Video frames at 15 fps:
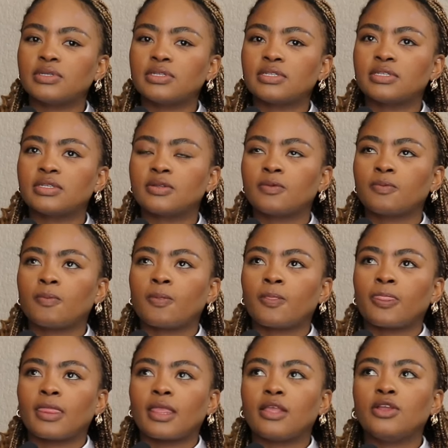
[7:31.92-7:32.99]
it was
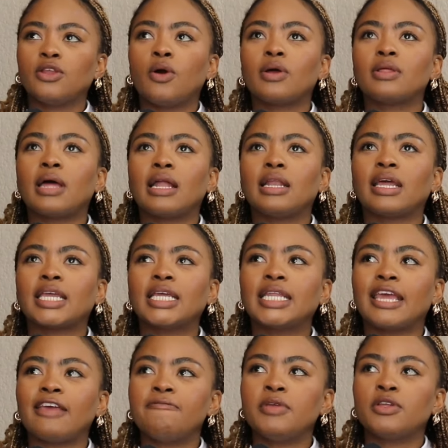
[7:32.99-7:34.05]
you know, like
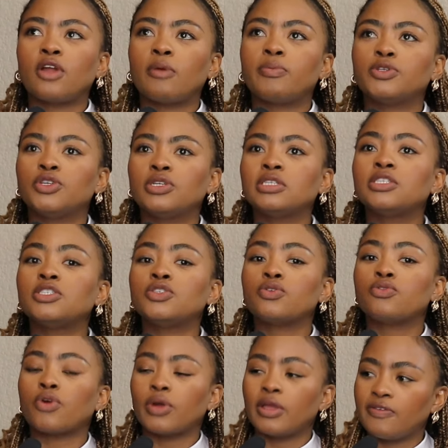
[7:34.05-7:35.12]
it gave me an opportunity to
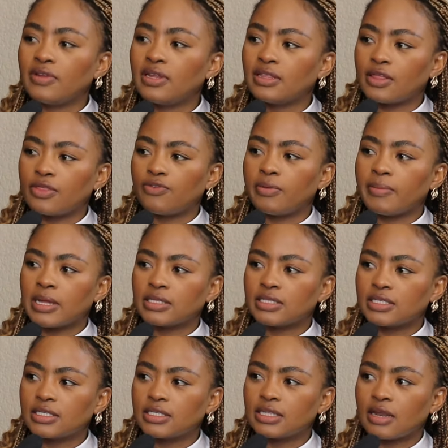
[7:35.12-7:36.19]
grow even in the three
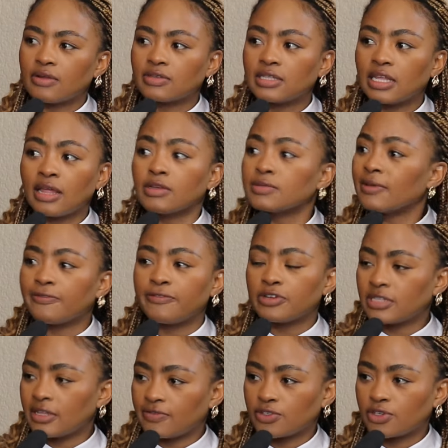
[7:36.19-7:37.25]
months mm. that I was there. That was my
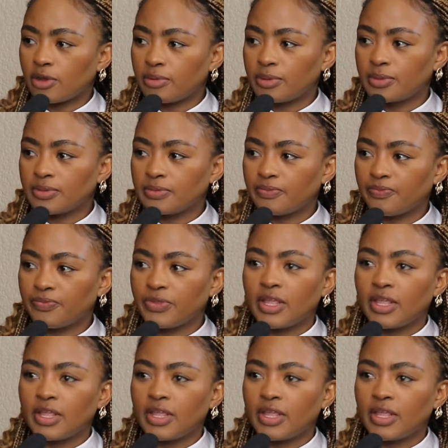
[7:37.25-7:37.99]
first ever job. Mm.